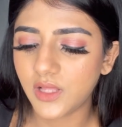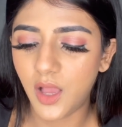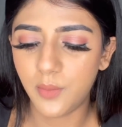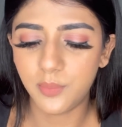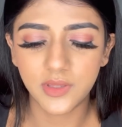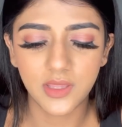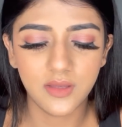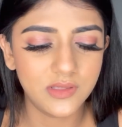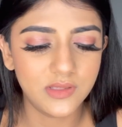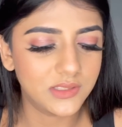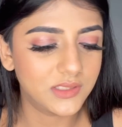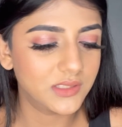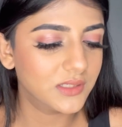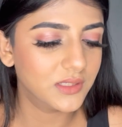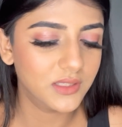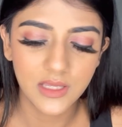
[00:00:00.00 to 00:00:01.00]
Then,
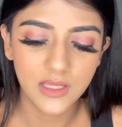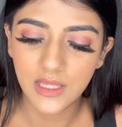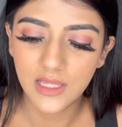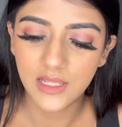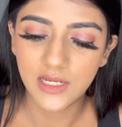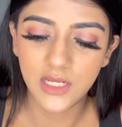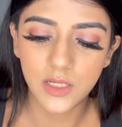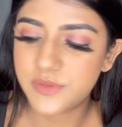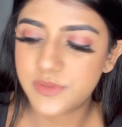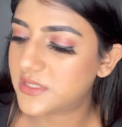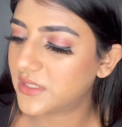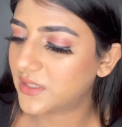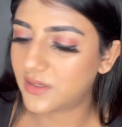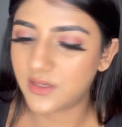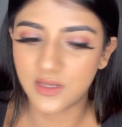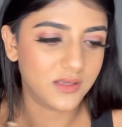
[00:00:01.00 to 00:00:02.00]
the
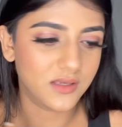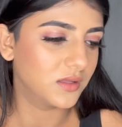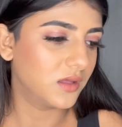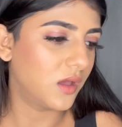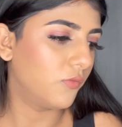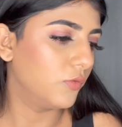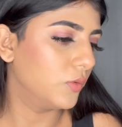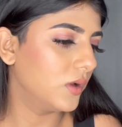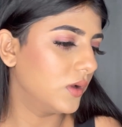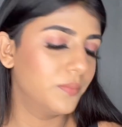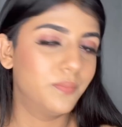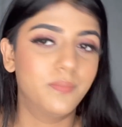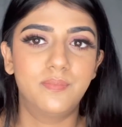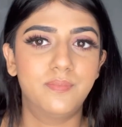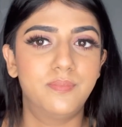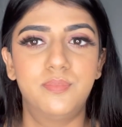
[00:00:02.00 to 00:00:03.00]
lipstick I don't
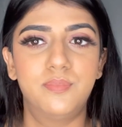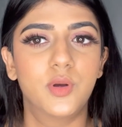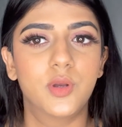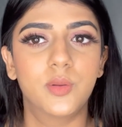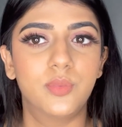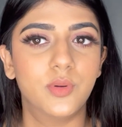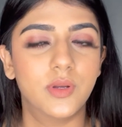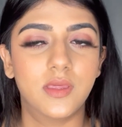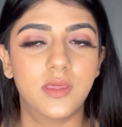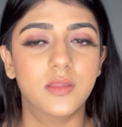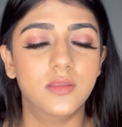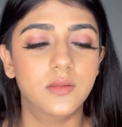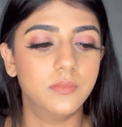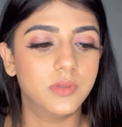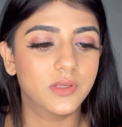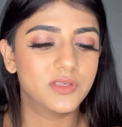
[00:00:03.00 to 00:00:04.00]

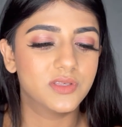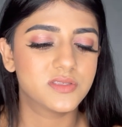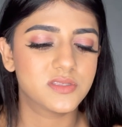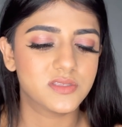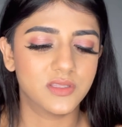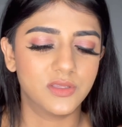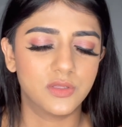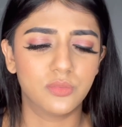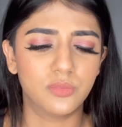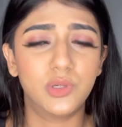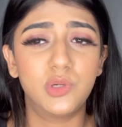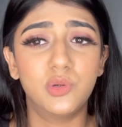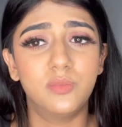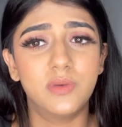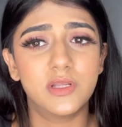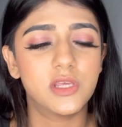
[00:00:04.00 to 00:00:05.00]
have because it's
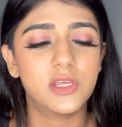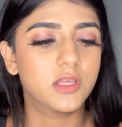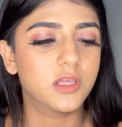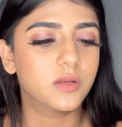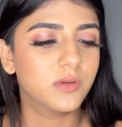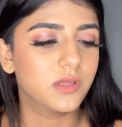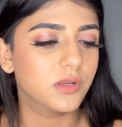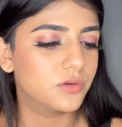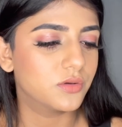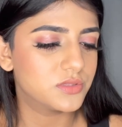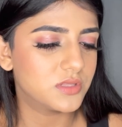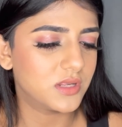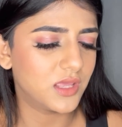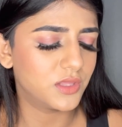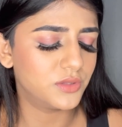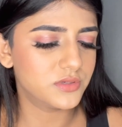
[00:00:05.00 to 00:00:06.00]
too much.
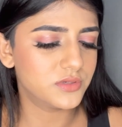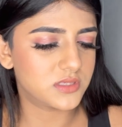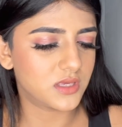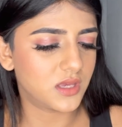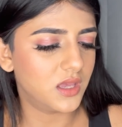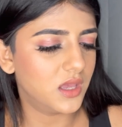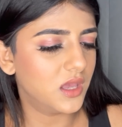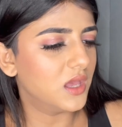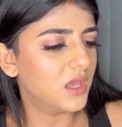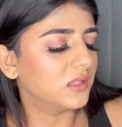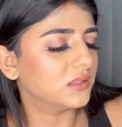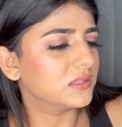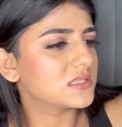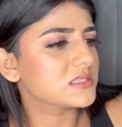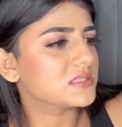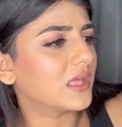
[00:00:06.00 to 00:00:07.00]
Then, I use
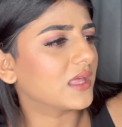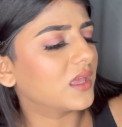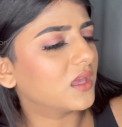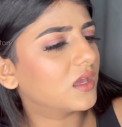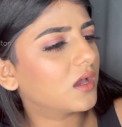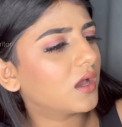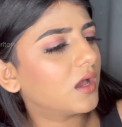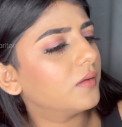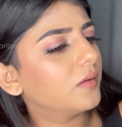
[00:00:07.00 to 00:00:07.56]
this Nykaa.